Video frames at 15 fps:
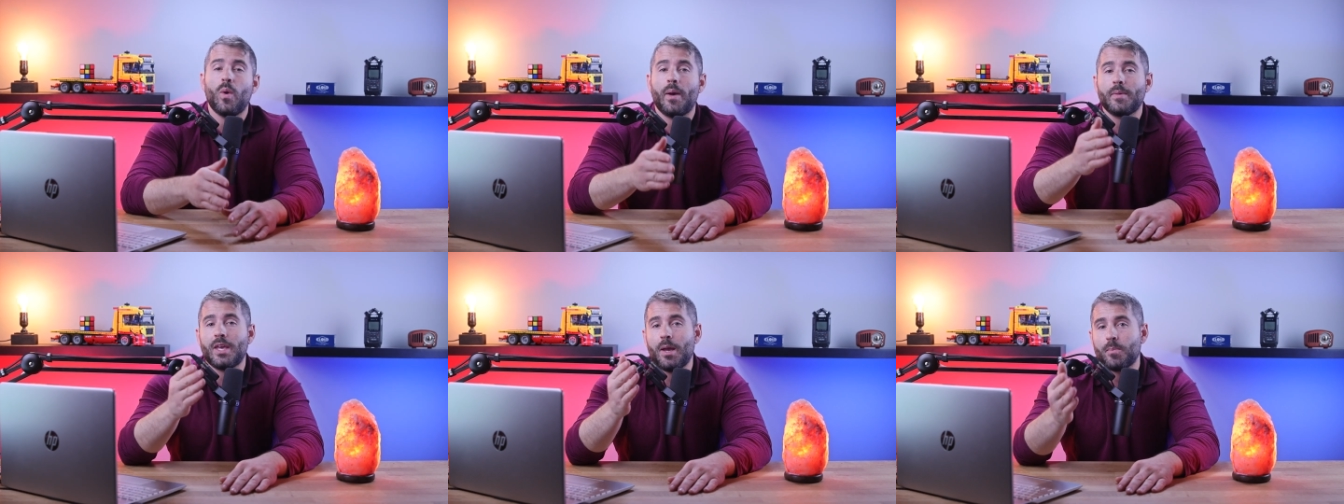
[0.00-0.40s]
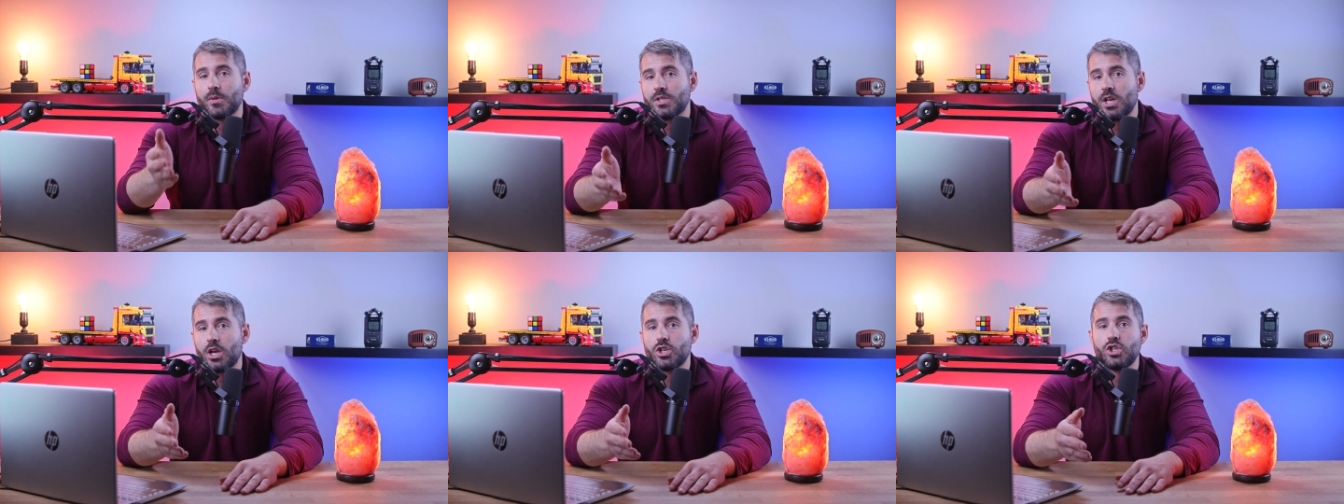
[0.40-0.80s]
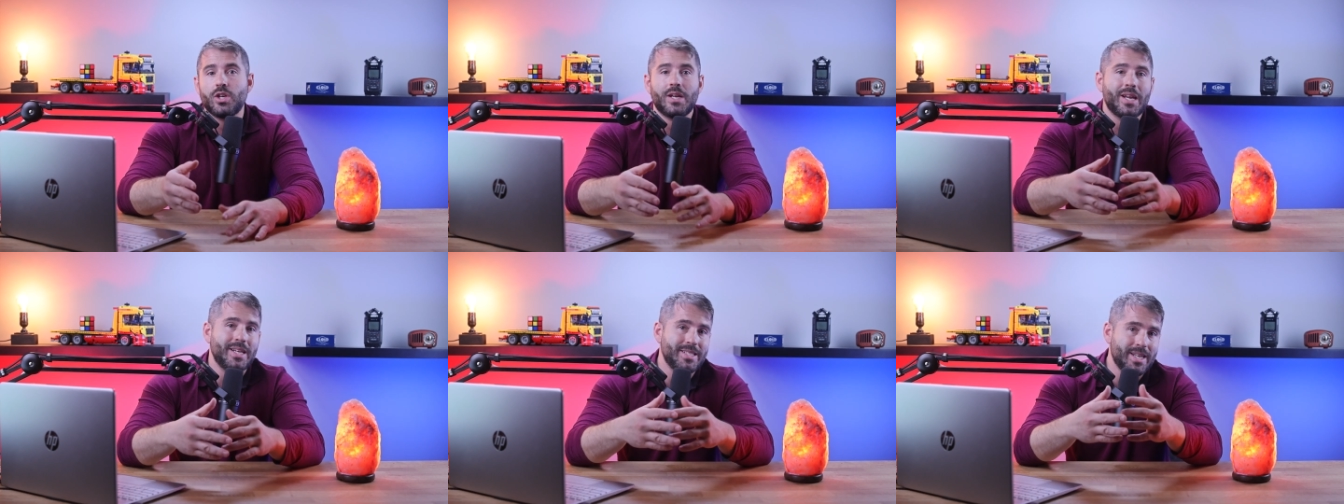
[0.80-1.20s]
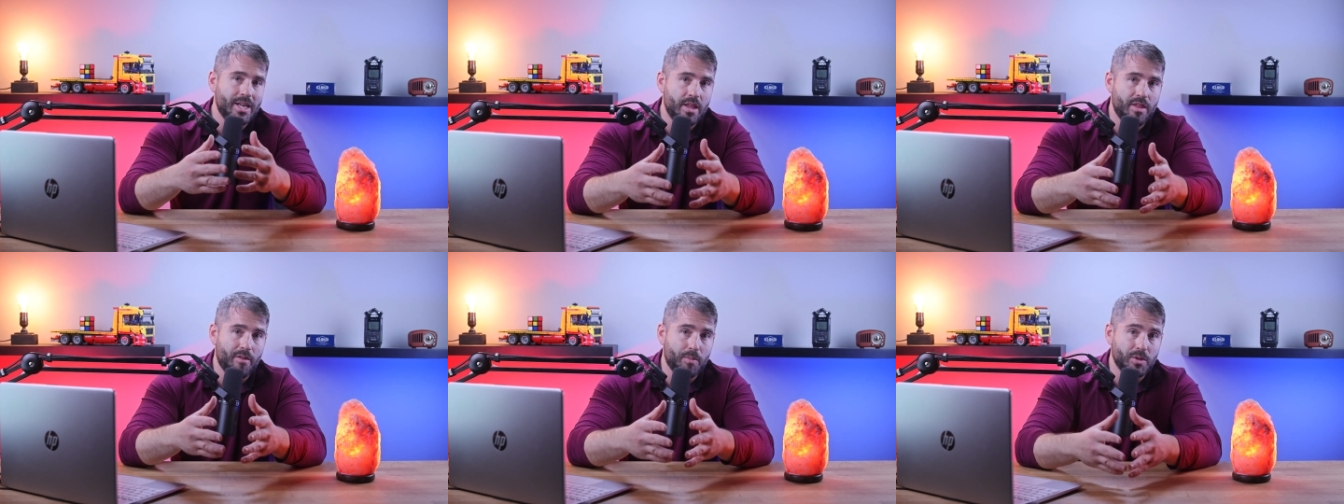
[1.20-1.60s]
webcam protection, and
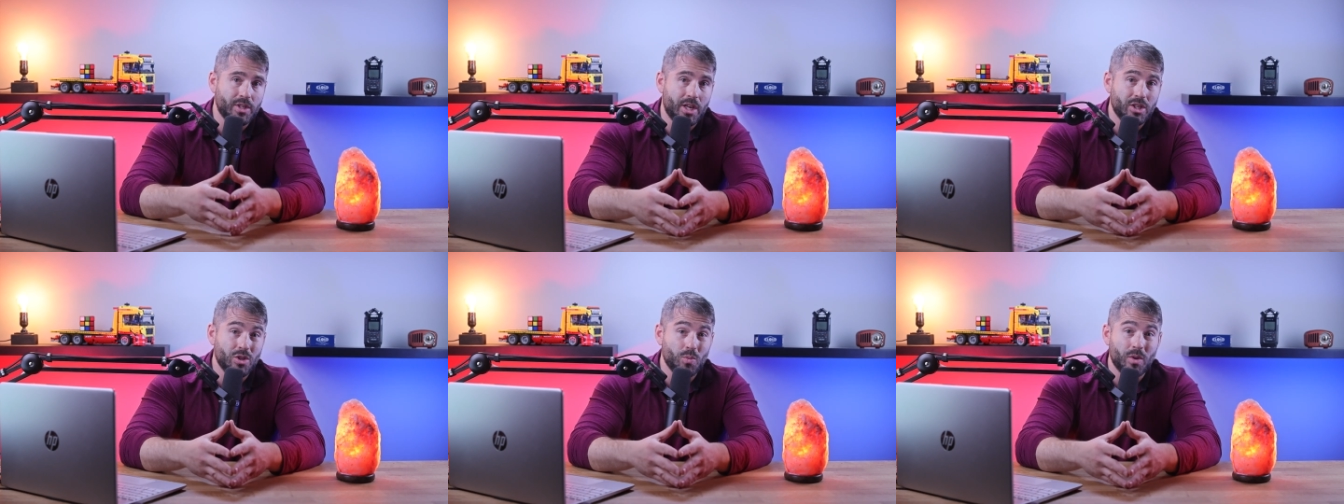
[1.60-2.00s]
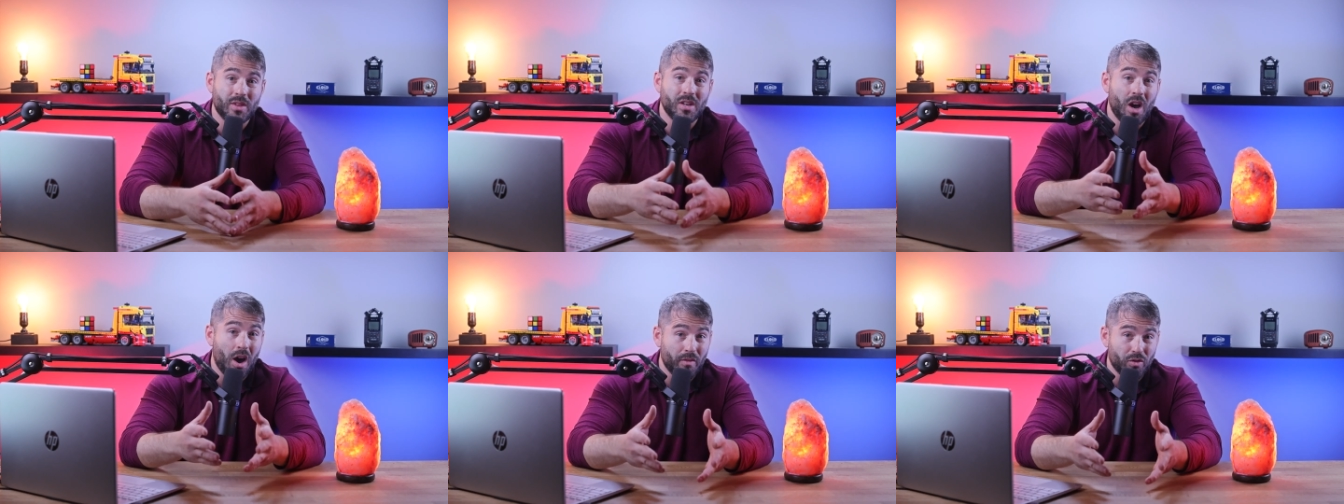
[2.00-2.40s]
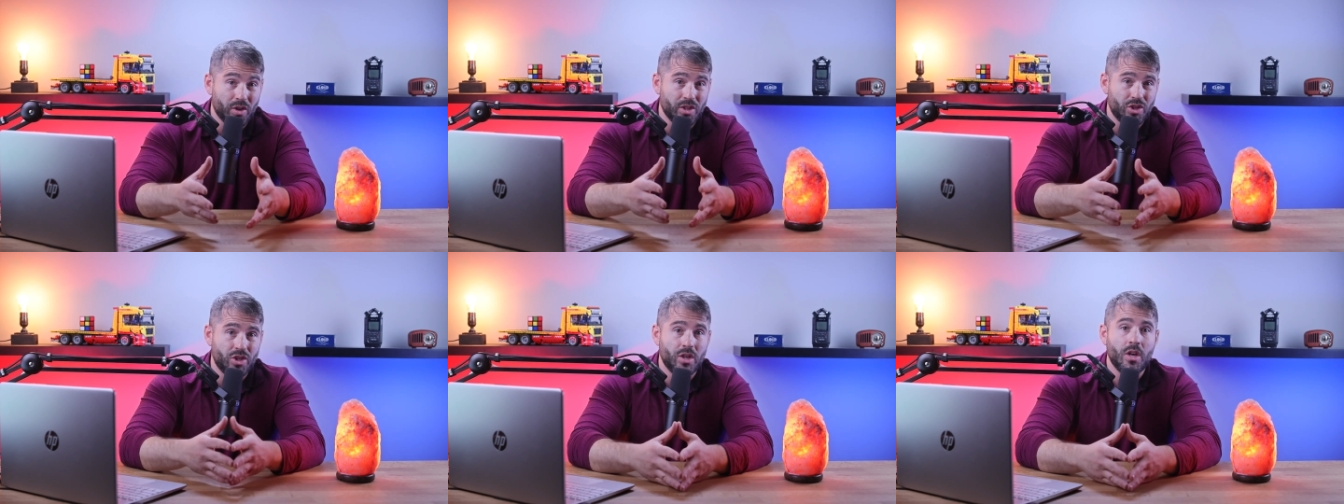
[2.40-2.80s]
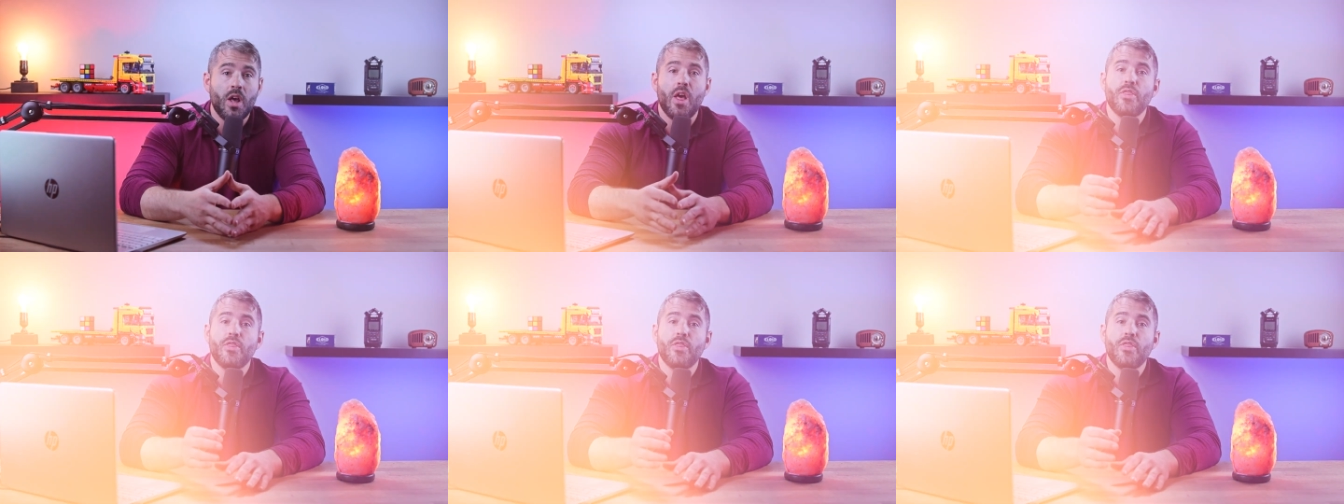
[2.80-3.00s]
identity theft protection with coverage.